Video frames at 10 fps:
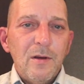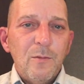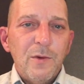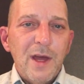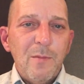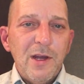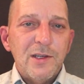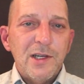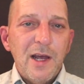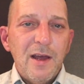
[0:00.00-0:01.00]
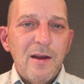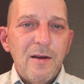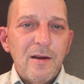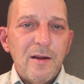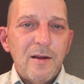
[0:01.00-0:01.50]
With that being said,
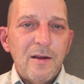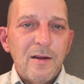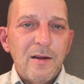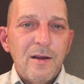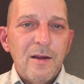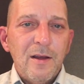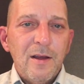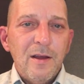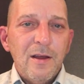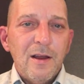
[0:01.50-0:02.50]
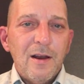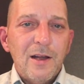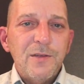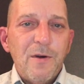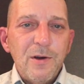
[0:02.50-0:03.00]

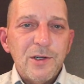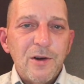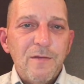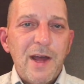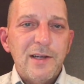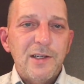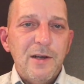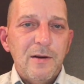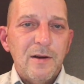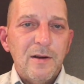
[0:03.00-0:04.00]
let's focus on the vaccine.